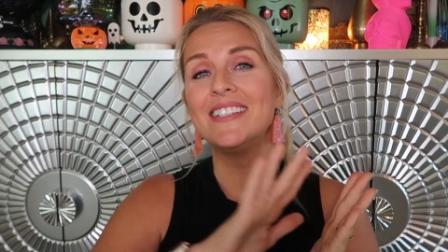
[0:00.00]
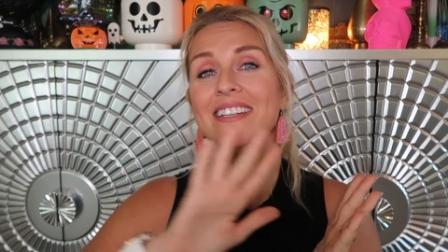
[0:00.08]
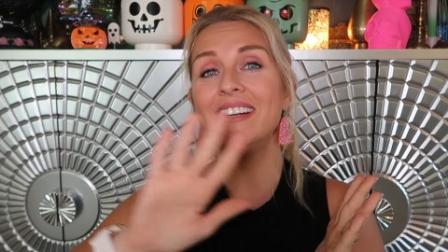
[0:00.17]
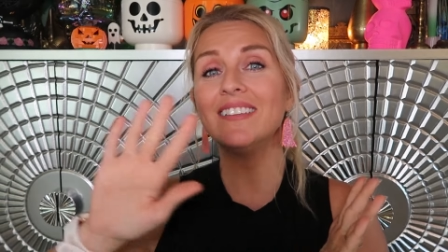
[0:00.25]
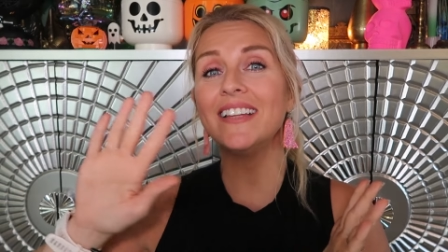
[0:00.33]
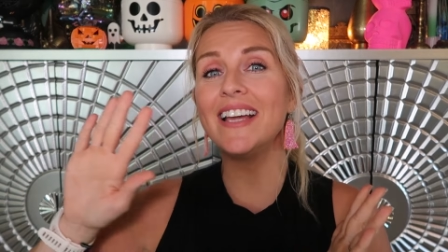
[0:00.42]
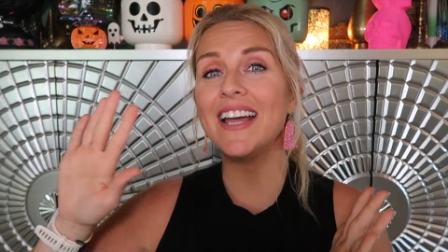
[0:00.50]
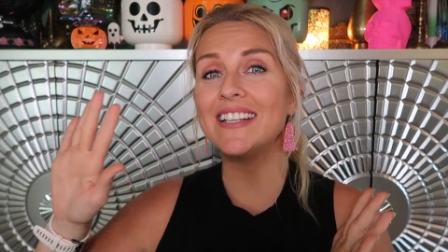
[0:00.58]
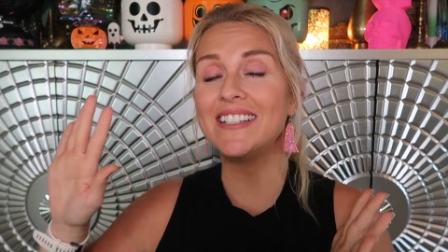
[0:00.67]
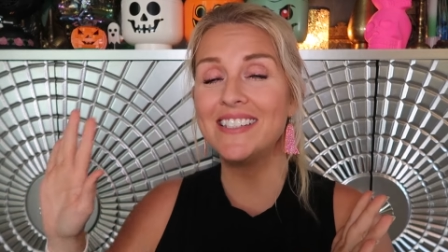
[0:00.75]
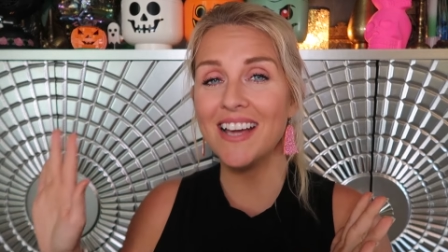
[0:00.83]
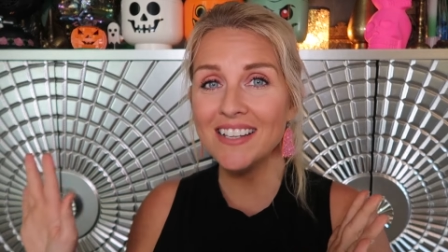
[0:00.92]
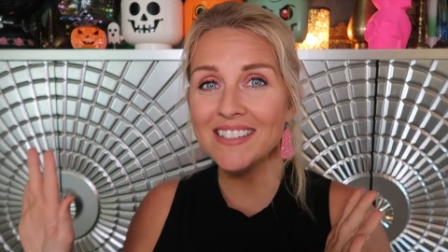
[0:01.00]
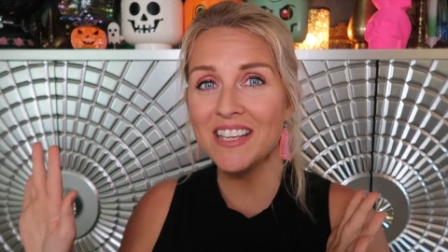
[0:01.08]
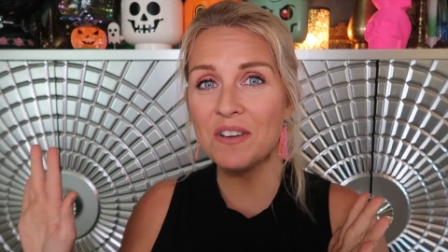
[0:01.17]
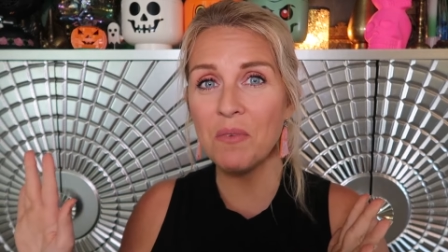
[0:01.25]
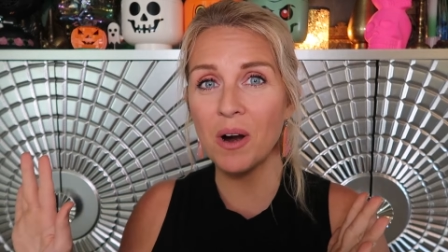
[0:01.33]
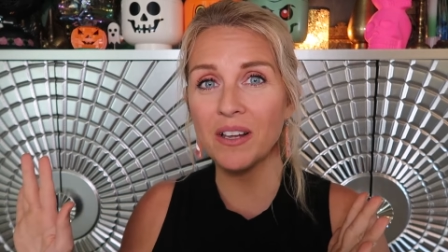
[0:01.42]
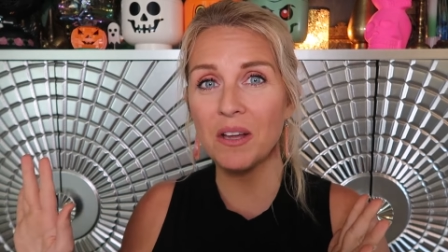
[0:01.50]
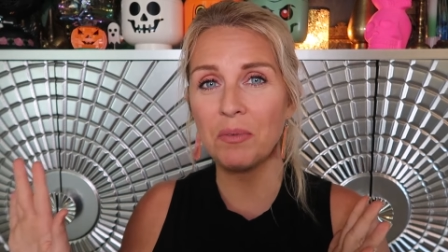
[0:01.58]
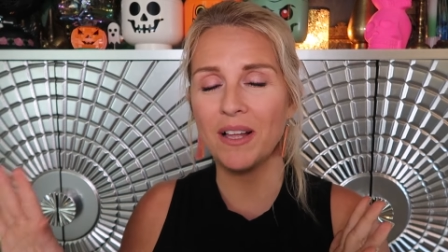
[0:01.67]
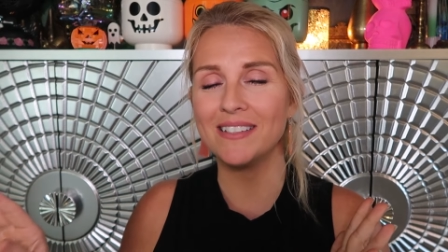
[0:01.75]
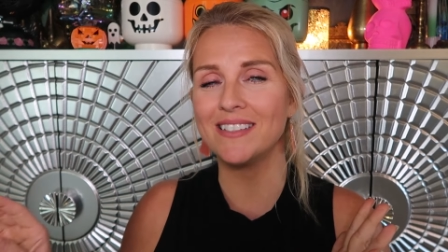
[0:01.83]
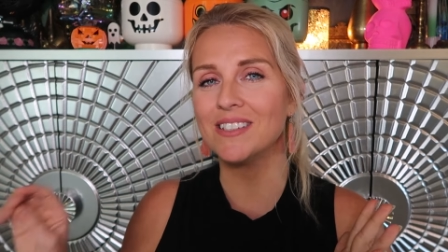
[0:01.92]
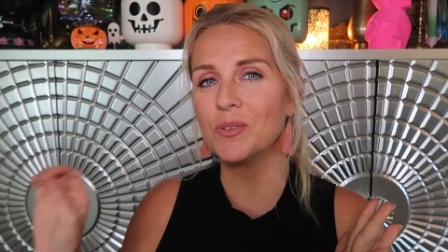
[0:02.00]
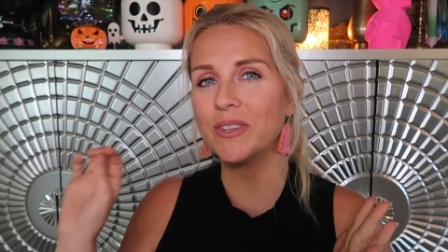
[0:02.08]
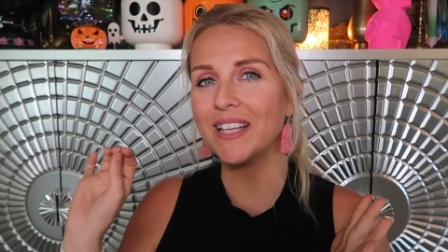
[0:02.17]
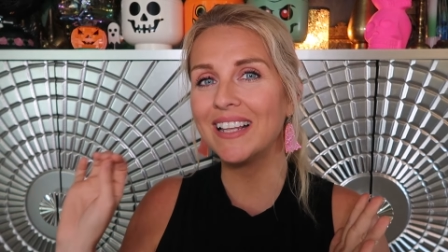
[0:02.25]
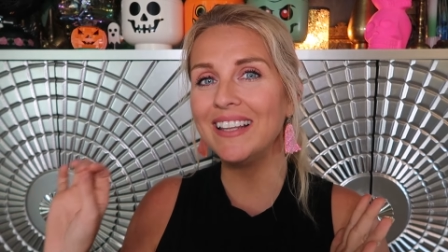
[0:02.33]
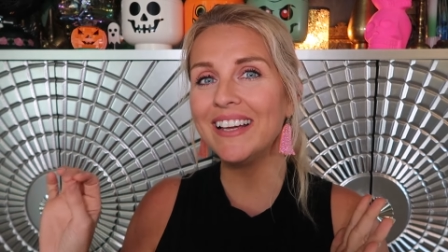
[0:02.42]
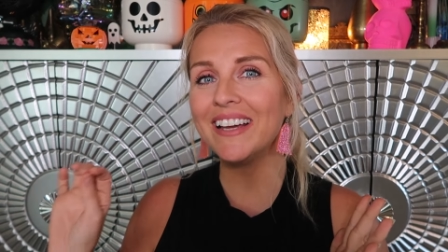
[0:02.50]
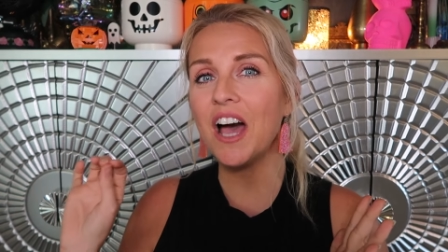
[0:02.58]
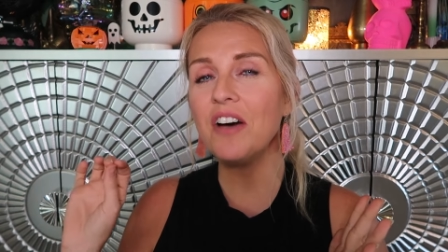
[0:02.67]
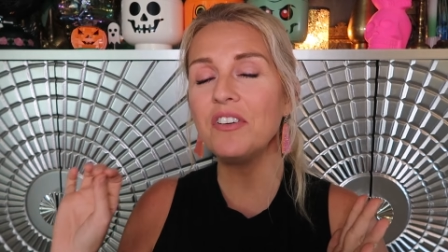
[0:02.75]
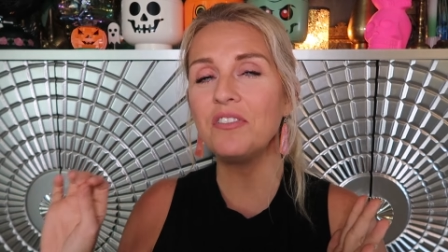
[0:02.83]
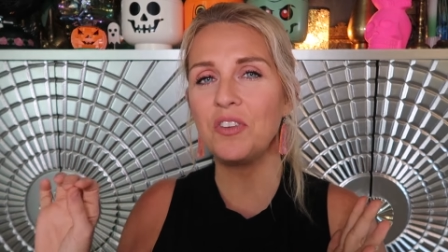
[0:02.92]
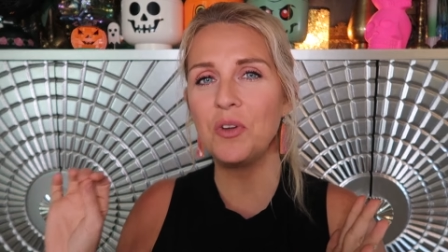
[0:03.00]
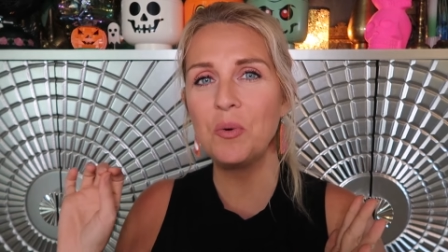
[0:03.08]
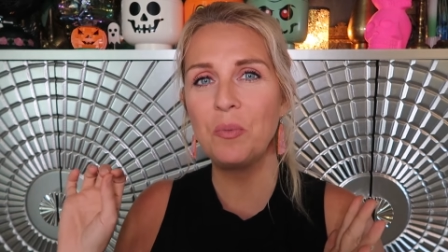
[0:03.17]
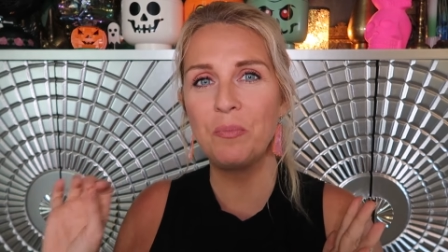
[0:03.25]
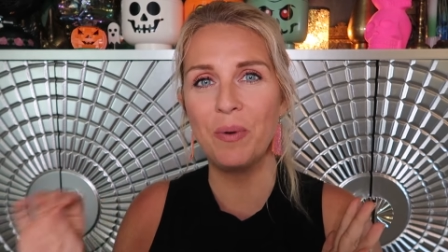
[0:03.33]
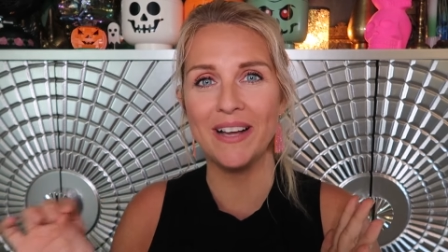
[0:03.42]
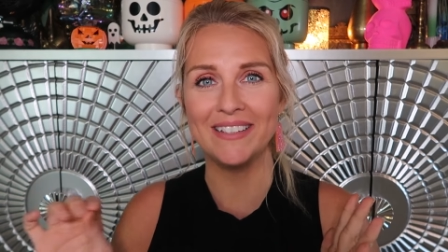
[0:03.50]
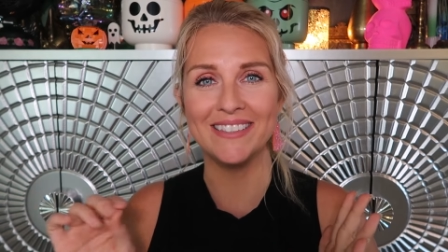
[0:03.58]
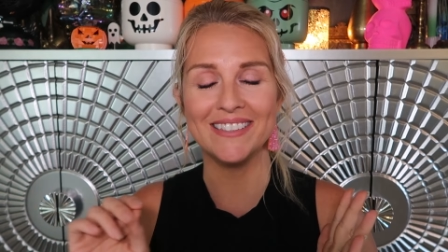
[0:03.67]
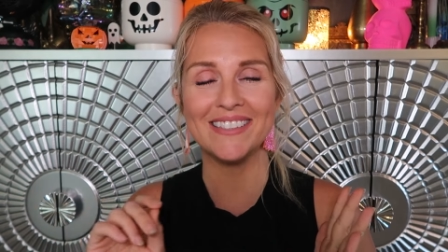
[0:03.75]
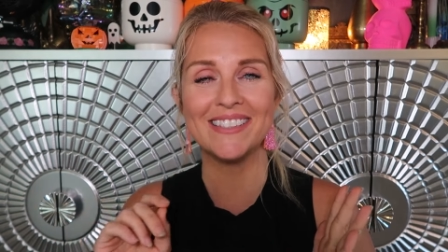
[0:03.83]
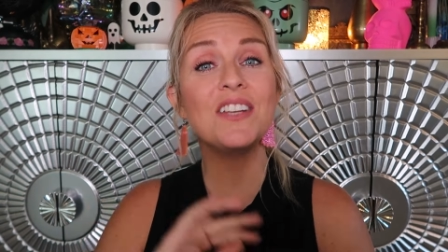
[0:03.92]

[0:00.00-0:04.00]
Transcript: to nearly a dozen marketplaces with the click of a few buttons.